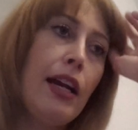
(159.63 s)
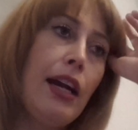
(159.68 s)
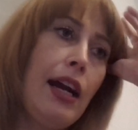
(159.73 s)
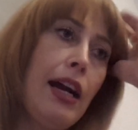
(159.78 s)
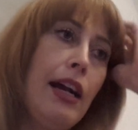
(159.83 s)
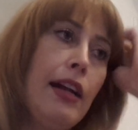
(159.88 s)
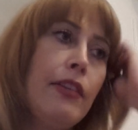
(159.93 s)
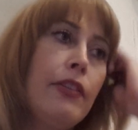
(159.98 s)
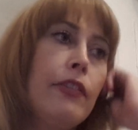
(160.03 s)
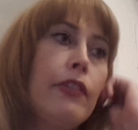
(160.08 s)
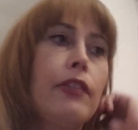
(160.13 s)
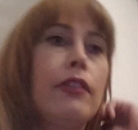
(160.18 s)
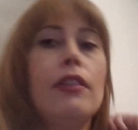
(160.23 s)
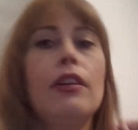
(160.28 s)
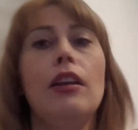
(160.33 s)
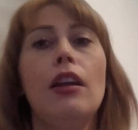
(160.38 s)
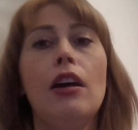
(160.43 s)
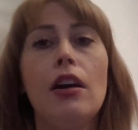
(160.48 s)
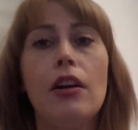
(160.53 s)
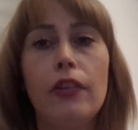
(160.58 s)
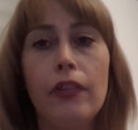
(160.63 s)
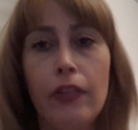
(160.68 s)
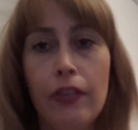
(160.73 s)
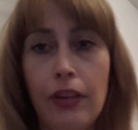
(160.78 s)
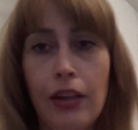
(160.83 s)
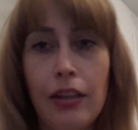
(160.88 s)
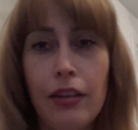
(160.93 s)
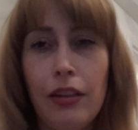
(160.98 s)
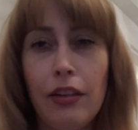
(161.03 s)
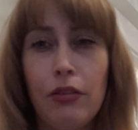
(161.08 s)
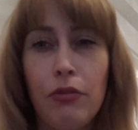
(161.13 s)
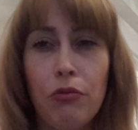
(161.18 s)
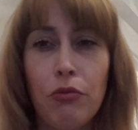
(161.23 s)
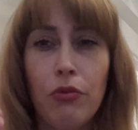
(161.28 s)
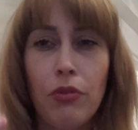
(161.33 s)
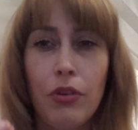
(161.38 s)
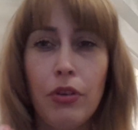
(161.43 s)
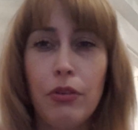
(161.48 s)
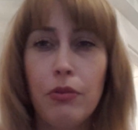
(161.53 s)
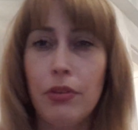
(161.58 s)
And the last thing that
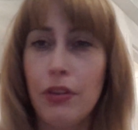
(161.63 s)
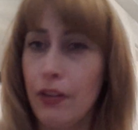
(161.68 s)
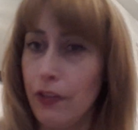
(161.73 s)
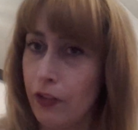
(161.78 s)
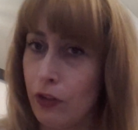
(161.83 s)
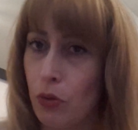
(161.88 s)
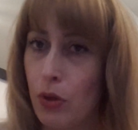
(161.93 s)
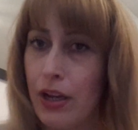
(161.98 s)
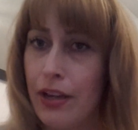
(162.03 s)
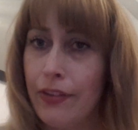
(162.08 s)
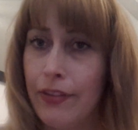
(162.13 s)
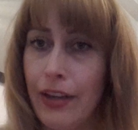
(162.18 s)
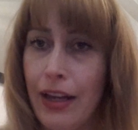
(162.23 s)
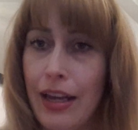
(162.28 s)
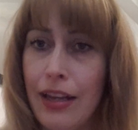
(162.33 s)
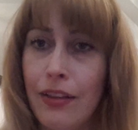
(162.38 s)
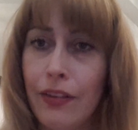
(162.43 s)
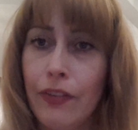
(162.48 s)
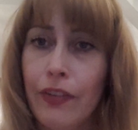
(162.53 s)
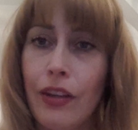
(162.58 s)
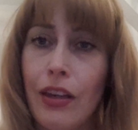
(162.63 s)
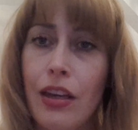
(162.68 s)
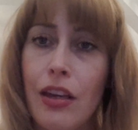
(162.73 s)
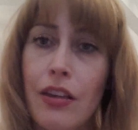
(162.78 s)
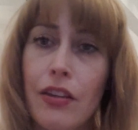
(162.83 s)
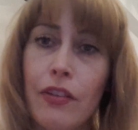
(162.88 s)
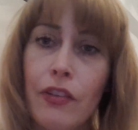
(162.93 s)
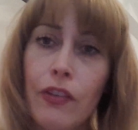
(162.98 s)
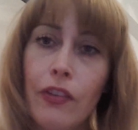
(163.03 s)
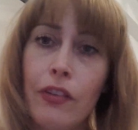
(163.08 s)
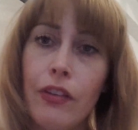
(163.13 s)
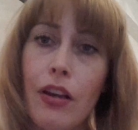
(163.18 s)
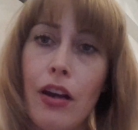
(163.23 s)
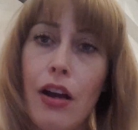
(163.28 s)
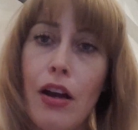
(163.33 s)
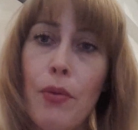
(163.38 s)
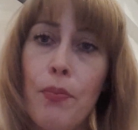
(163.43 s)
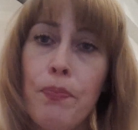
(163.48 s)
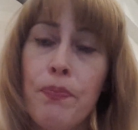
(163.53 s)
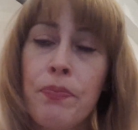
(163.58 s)
it's quite intense is,
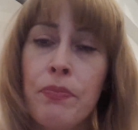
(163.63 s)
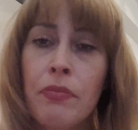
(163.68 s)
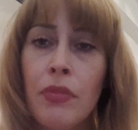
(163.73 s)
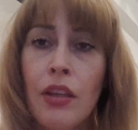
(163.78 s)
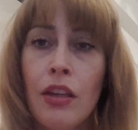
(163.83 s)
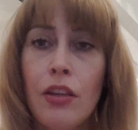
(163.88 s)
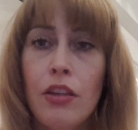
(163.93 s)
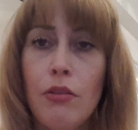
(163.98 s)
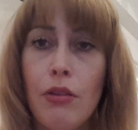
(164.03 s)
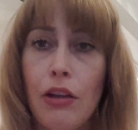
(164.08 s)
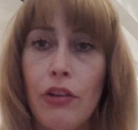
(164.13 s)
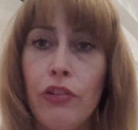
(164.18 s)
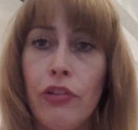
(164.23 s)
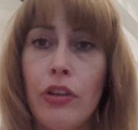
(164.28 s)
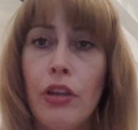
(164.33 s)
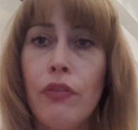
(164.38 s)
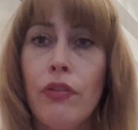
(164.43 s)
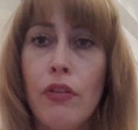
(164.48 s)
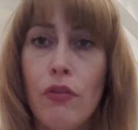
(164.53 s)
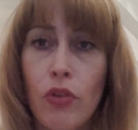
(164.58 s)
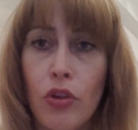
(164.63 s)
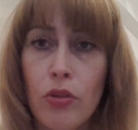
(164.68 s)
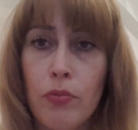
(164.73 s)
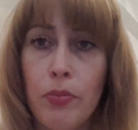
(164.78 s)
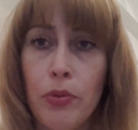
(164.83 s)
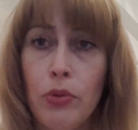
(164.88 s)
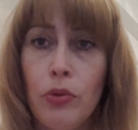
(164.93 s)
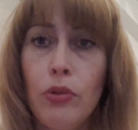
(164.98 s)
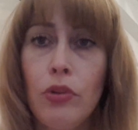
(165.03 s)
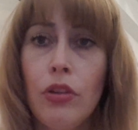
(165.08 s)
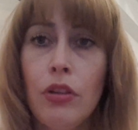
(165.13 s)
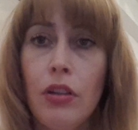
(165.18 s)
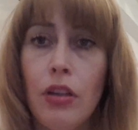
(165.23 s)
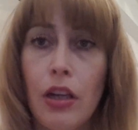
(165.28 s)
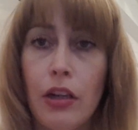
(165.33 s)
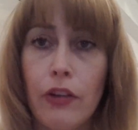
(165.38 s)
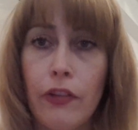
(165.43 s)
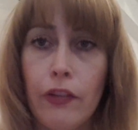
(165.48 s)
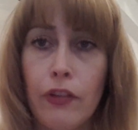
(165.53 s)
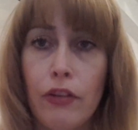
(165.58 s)
you actually, if you've got a ball,
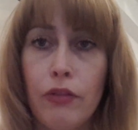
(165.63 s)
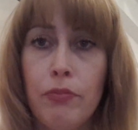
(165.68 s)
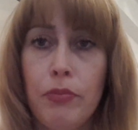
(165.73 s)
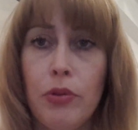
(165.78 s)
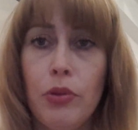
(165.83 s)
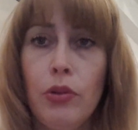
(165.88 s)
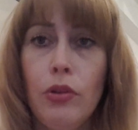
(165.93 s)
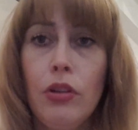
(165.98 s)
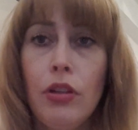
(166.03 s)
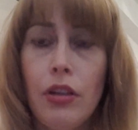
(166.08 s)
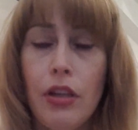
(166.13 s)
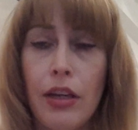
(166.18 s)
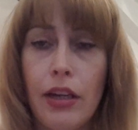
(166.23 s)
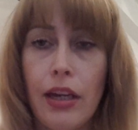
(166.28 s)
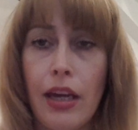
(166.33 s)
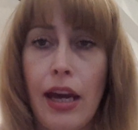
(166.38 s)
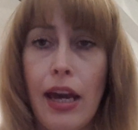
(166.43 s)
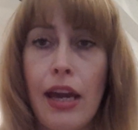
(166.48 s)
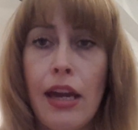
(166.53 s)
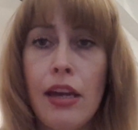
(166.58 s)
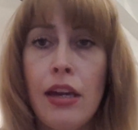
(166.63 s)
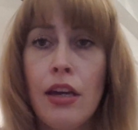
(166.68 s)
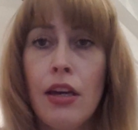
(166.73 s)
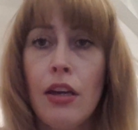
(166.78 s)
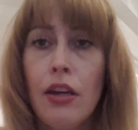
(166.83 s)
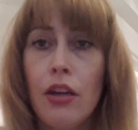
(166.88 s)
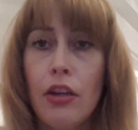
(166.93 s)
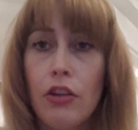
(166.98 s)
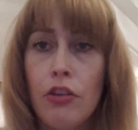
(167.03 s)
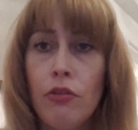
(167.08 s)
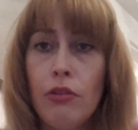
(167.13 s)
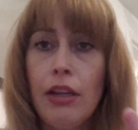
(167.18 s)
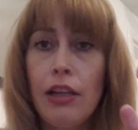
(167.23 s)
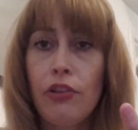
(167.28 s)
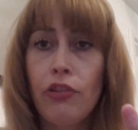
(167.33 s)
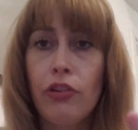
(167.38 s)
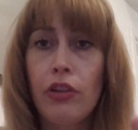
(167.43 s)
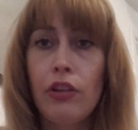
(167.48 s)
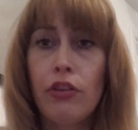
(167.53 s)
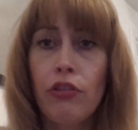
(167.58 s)
like a softball, okay, you
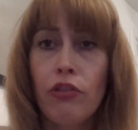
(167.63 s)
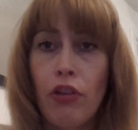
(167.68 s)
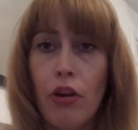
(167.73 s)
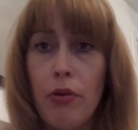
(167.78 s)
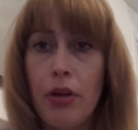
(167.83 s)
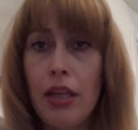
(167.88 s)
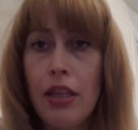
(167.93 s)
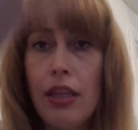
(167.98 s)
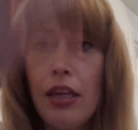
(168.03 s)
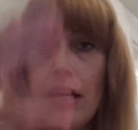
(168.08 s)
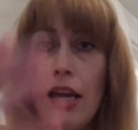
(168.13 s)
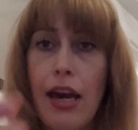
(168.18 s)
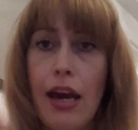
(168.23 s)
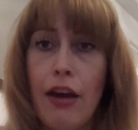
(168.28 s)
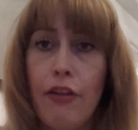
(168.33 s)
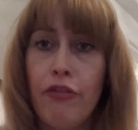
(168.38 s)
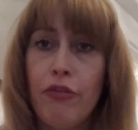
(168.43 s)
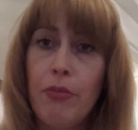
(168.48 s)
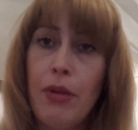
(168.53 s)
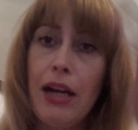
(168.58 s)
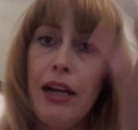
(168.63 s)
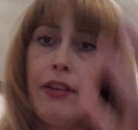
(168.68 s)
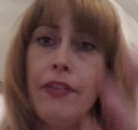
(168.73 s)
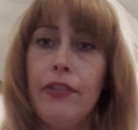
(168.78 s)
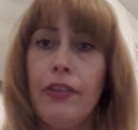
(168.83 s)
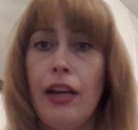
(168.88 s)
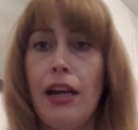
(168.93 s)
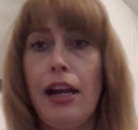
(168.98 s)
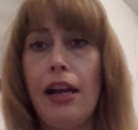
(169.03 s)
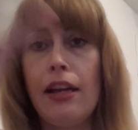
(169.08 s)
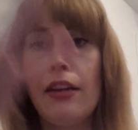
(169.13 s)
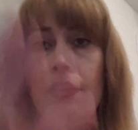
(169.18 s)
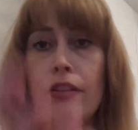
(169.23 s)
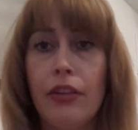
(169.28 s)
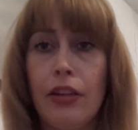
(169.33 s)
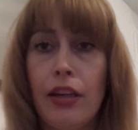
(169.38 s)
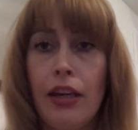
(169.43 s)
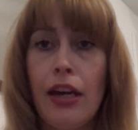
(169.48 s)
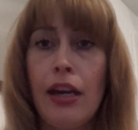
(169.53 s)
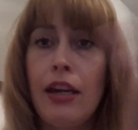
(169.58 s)
literally throw it in the air from hand to
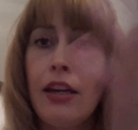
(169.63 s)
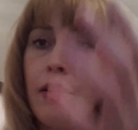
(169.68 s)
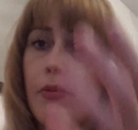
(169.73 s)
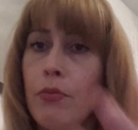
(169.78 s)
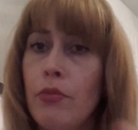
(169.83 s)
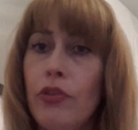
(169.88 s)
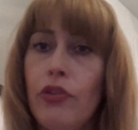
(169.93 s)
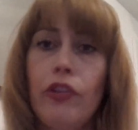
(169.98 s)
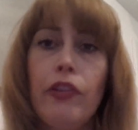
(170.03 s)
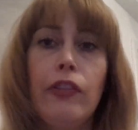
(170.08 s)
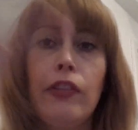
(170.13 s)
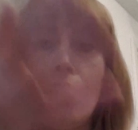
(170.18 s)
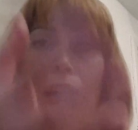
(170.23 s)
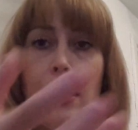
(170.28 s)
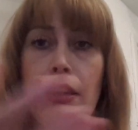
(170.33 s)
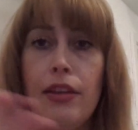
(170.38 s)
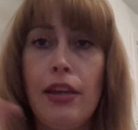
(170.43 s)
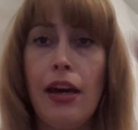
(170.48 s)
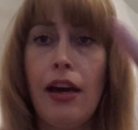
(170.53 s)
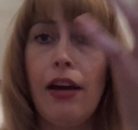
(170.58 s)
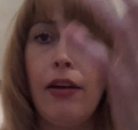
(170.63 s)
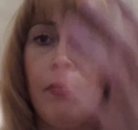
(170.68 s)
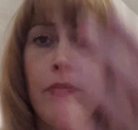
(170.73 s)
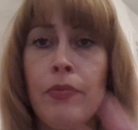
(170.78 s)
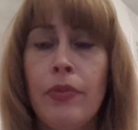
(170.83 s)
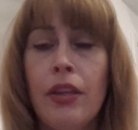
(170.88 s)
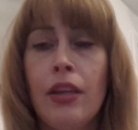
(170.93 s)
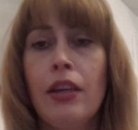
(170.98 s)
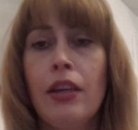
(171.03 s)
hand, okay, just like that.